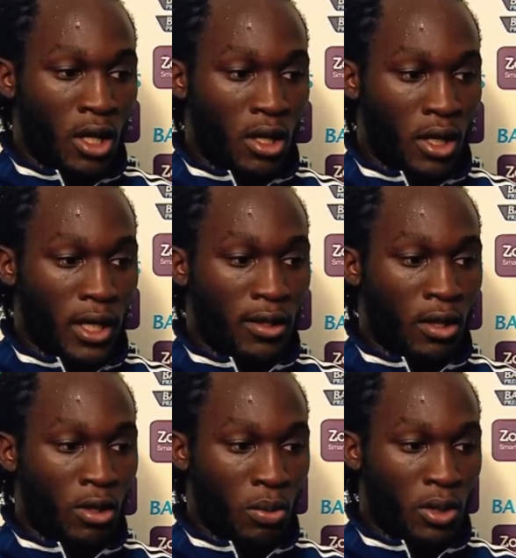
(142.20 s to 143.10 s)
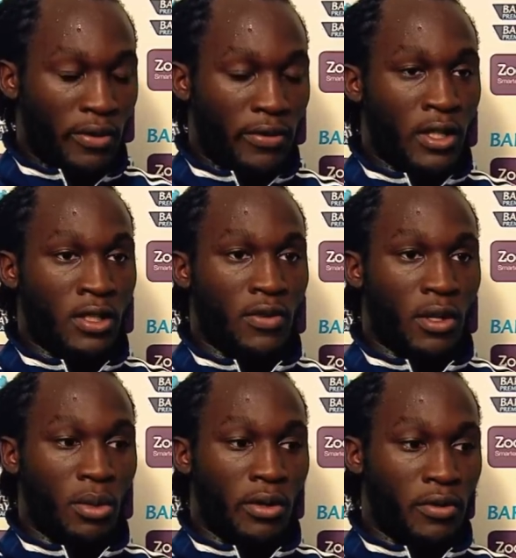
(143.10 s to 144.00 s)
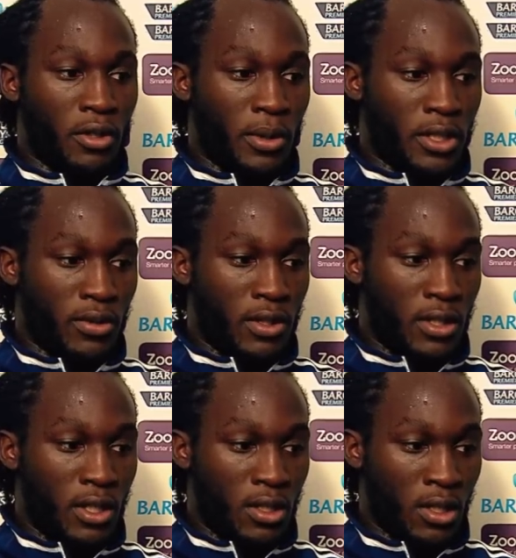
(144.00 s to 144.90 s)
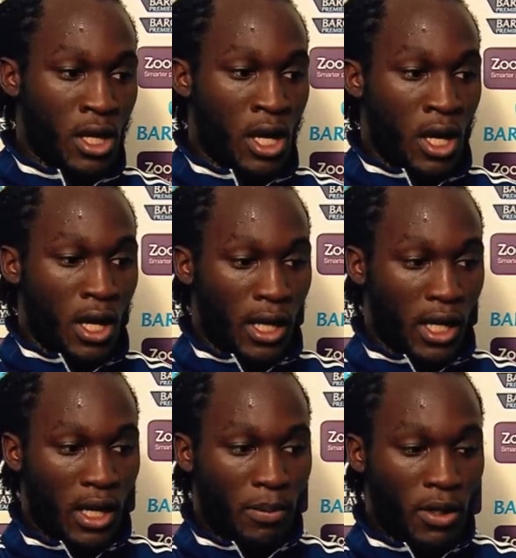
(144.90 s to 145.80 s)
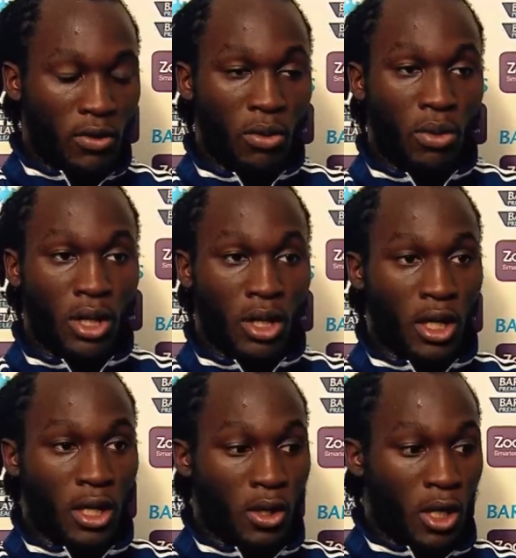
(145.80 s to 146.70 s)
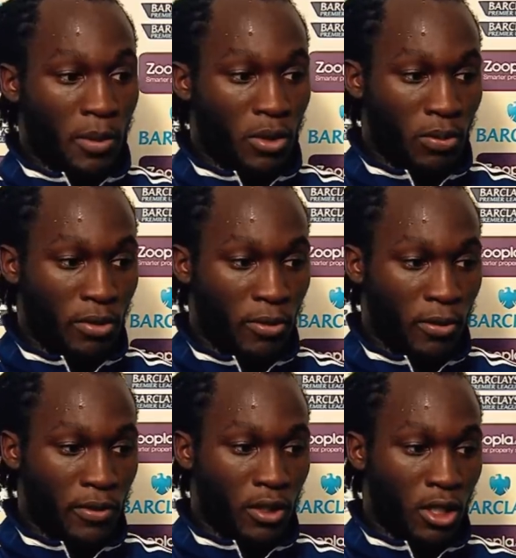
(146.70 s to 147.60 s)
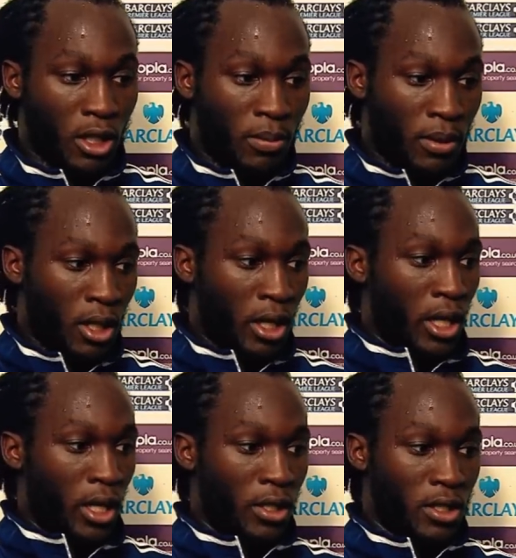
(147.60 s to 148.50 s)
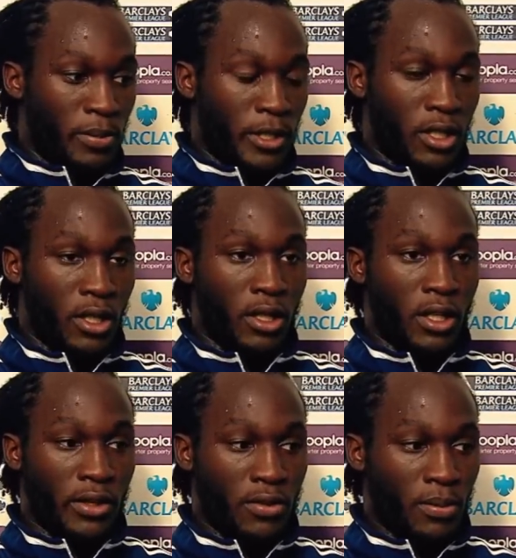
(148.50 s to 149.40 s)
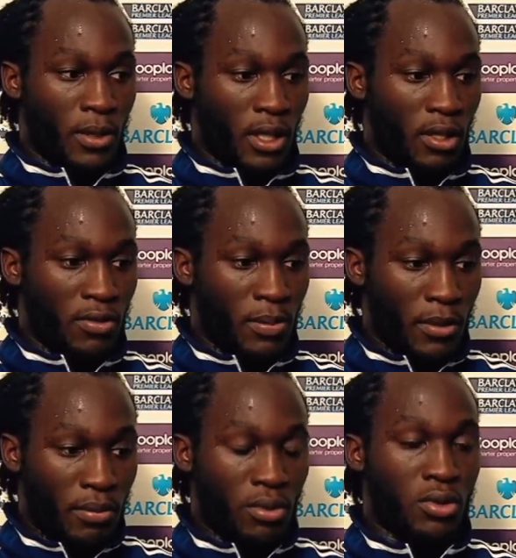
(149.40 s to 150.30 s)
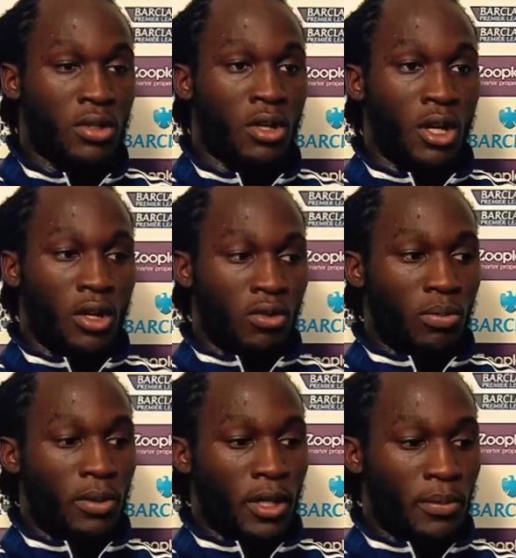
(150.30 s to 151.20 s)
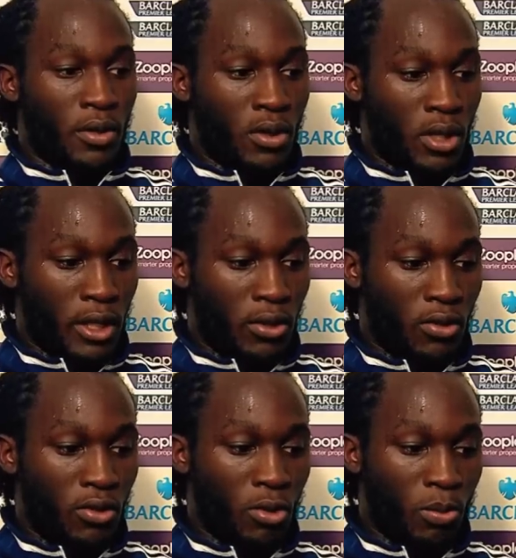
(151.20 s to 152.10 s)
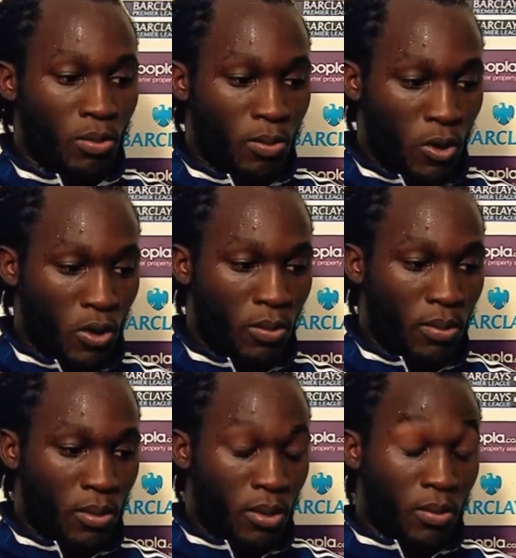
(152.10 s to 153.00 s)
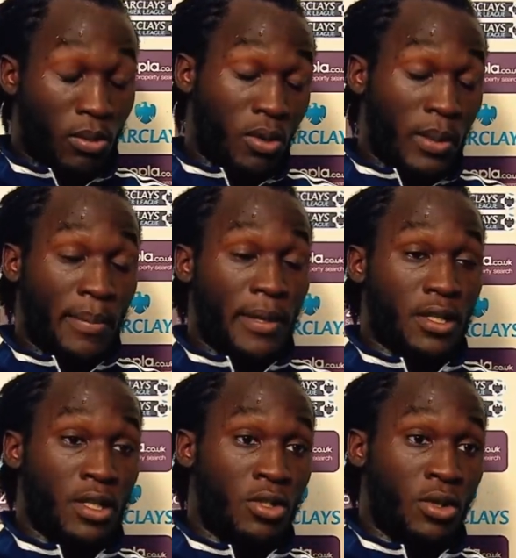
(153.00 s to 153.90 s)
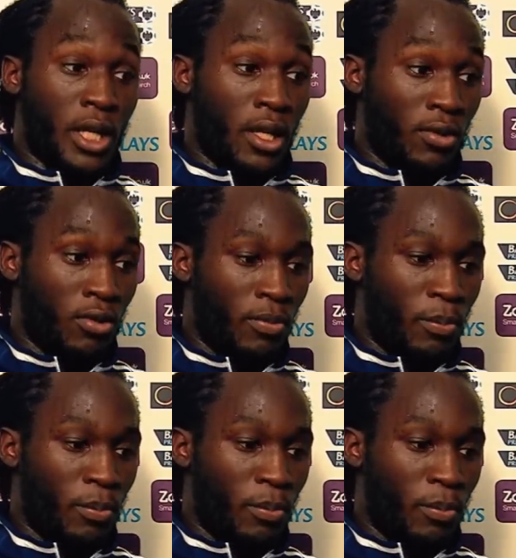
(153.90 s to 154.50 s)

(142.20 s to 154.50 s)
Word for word: uh, get along with the fans very well for the rest of the season. I came here to work, and I came here to perform for the club, and especially it gives me it gives me a boost to play more and to do more, more my best in training to